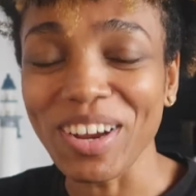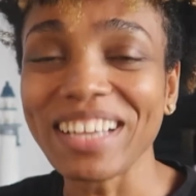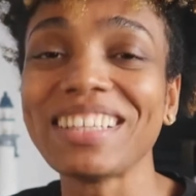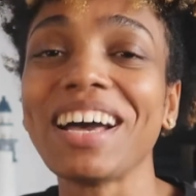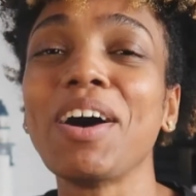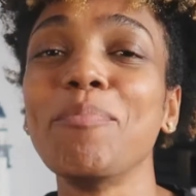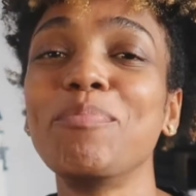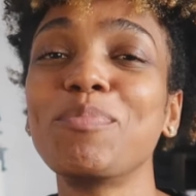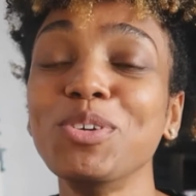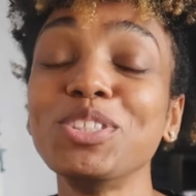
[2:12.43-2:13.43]
right, that
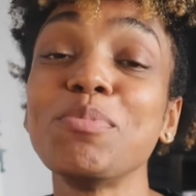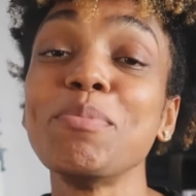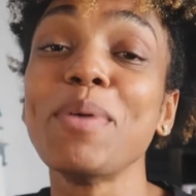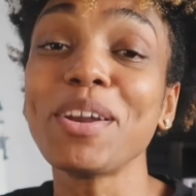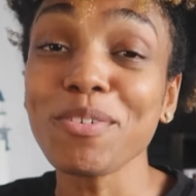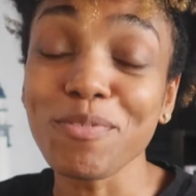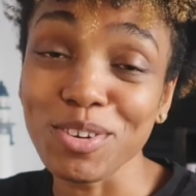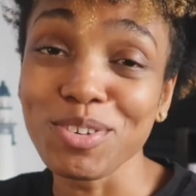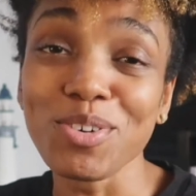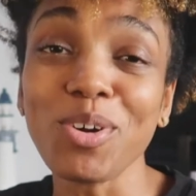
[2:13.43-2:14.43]
are going to be better
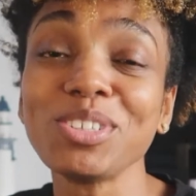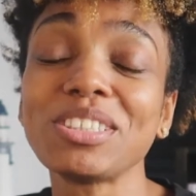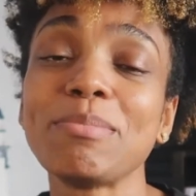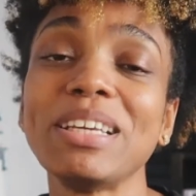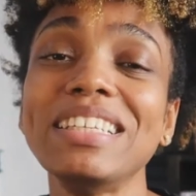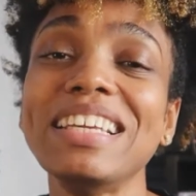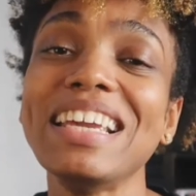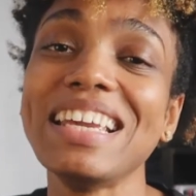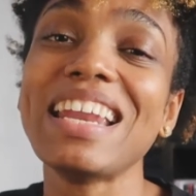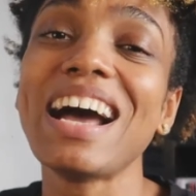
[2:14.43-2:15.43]
for you
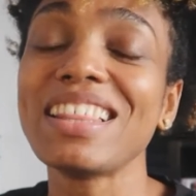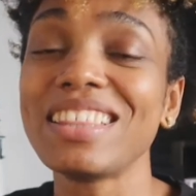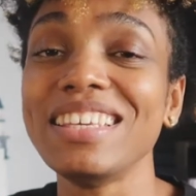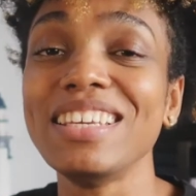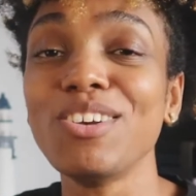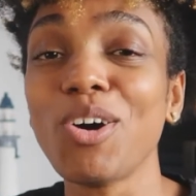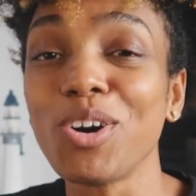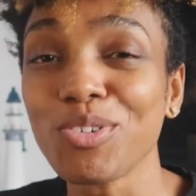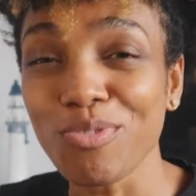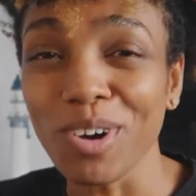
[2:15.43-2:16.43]
ultimately in the
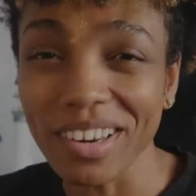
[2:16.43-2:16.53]
long